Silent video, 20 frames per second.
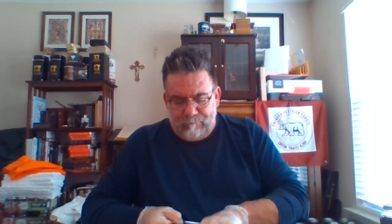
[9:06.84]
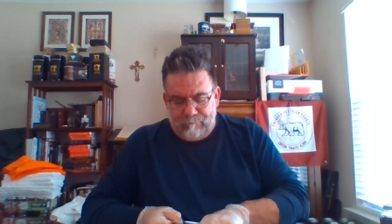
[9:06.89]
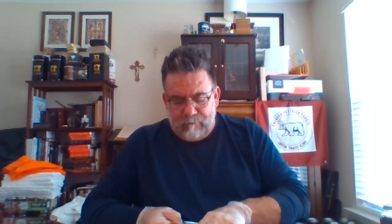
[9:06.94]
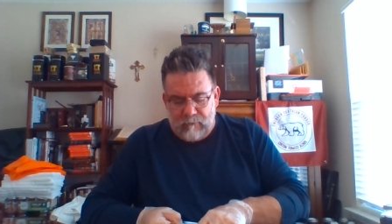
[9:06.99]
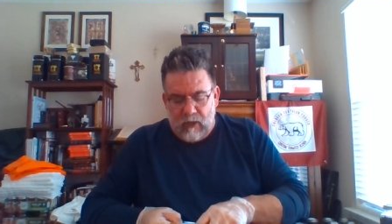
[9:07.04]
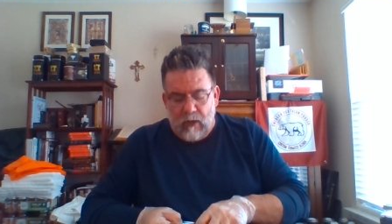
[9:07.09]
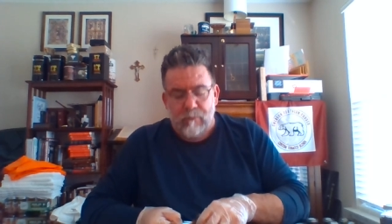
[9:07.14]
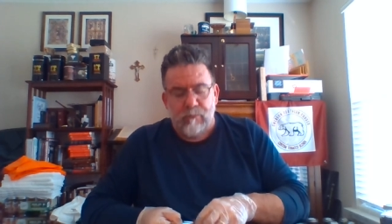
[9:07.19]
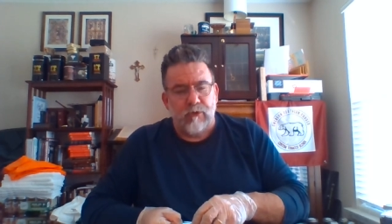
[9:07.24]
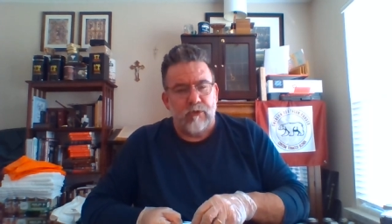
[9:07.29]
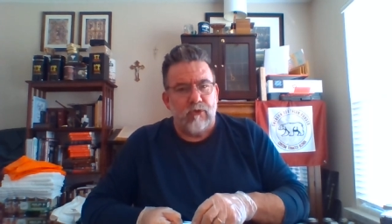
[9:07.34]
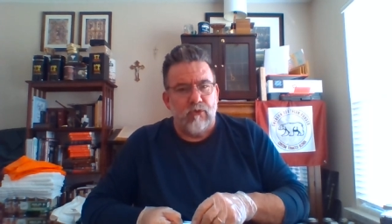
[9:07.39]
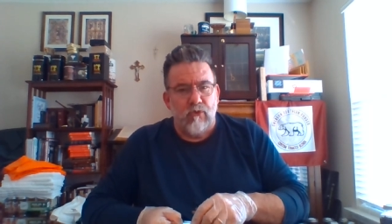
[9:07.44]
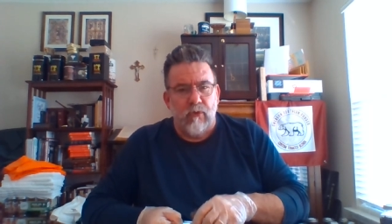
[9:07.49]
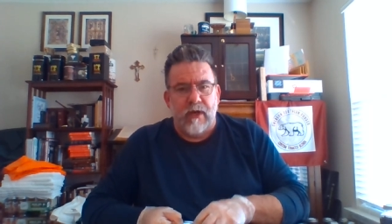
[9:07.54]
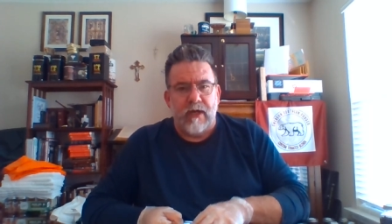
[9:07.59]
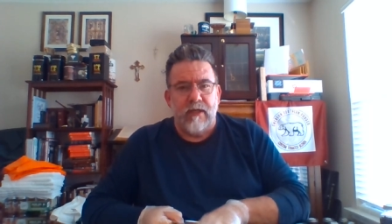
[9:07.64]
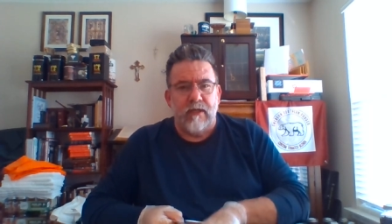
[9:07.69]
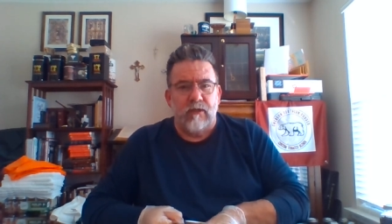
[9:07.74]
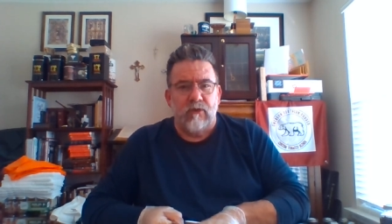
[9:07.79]
I put
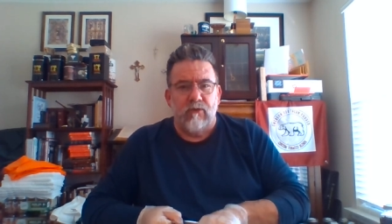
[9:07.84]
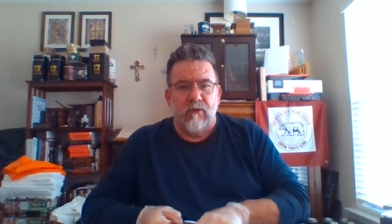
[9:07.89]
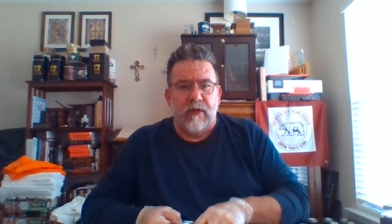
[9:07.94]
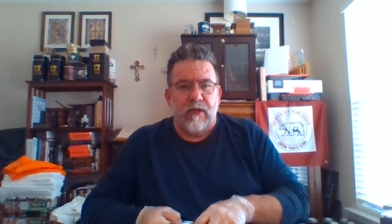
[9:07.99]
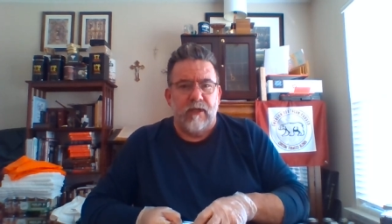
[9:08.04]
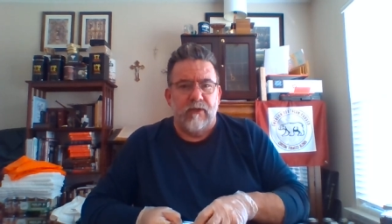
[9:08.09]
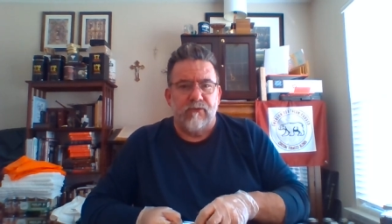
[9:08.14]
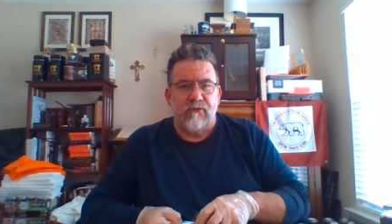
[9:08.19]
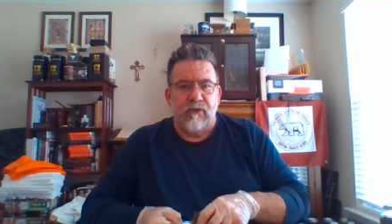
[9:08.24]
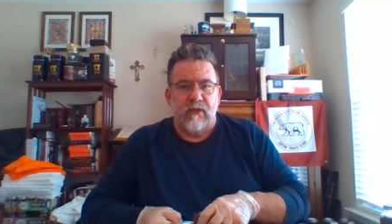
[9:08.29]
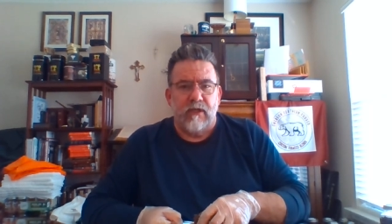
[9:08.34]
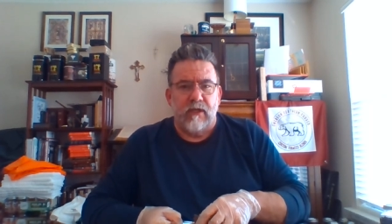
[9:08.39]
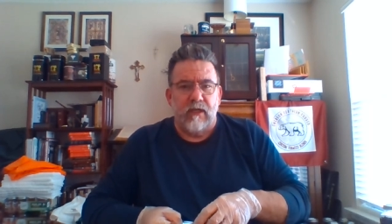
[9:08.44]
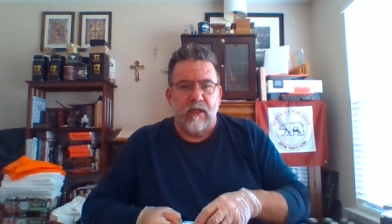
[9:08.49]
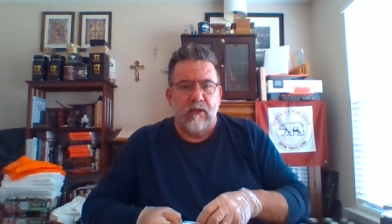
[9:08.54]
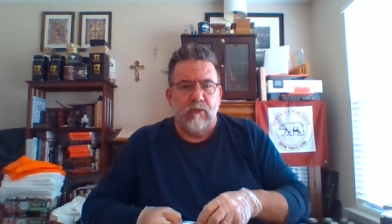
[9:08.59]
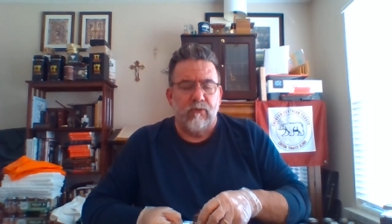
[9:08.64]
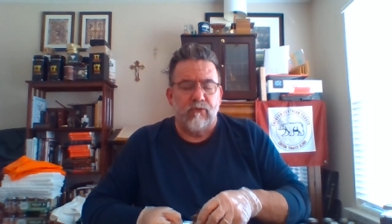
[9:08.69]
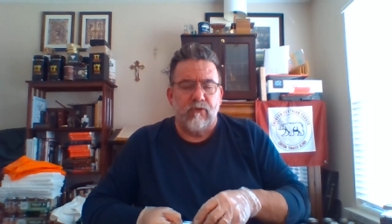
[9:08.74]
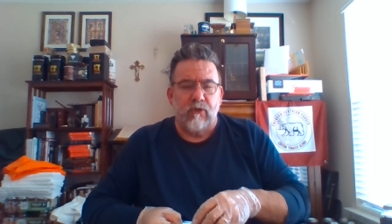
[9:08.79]
great ingredients in it.
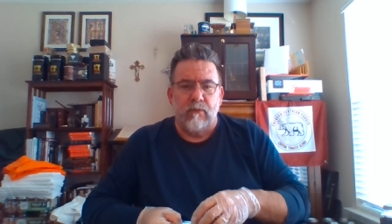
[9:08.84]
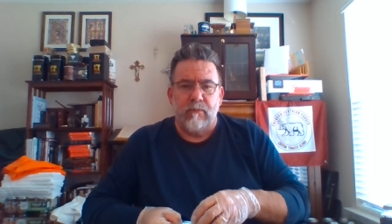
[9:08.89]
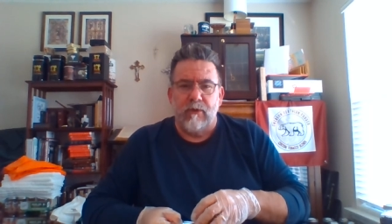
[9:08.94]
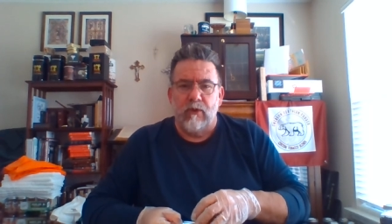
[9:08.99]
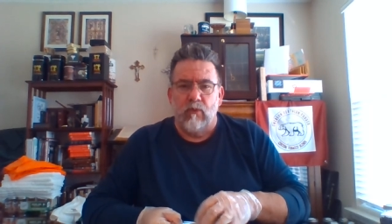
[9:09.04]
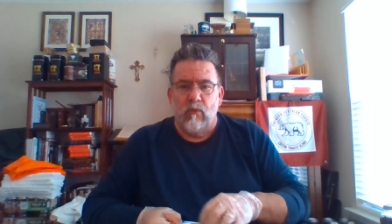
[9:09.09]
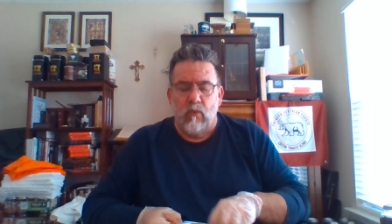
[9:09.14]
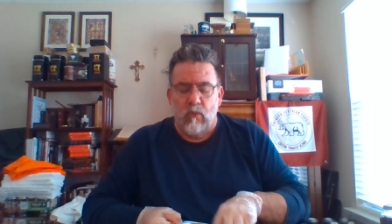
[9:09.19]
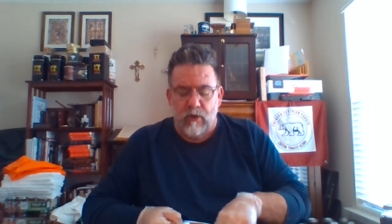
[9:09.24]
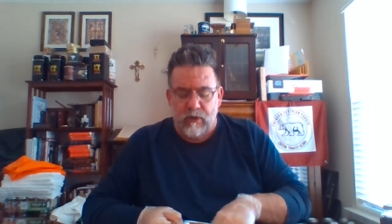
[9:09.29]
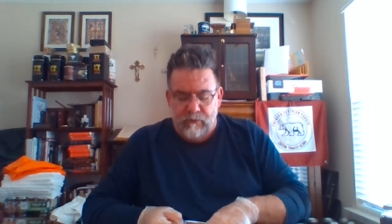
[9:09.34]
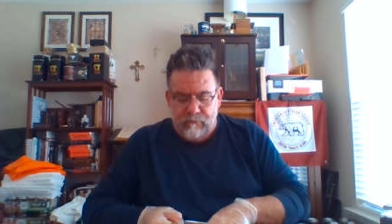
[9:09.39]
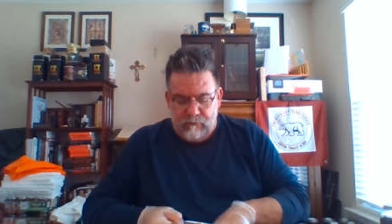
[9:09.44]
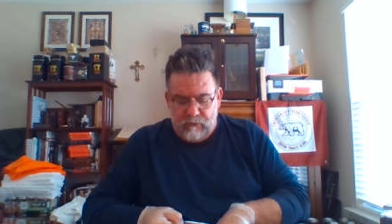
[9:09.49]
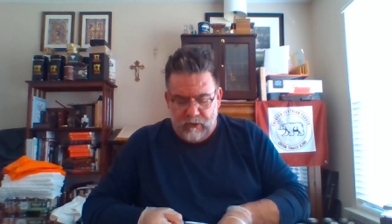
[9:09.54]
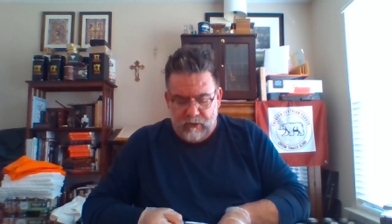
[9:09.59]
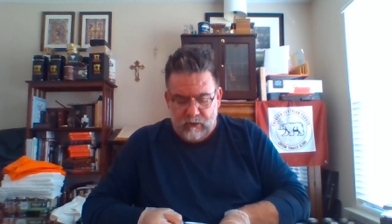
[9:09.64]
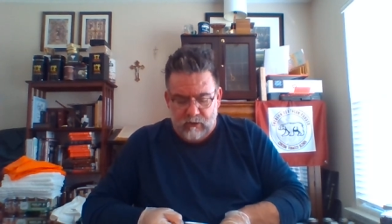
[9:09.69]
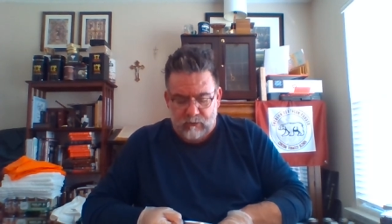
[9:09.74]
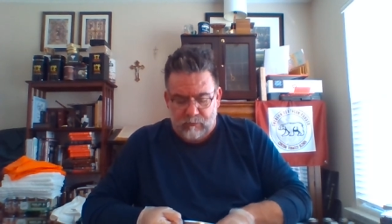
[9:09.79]
It was going to be a wonderful
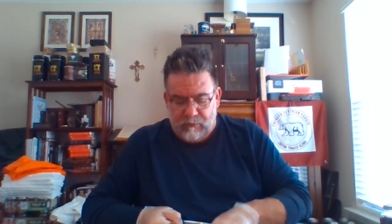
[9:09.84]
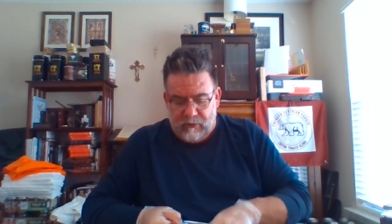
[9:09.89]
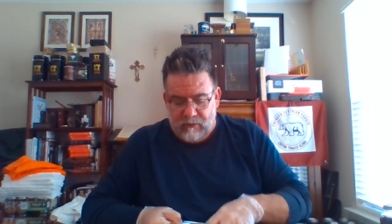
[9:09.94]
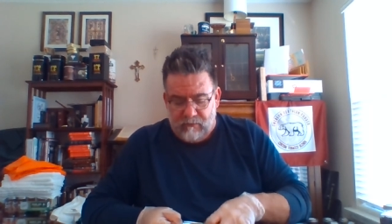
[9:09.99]
English blend.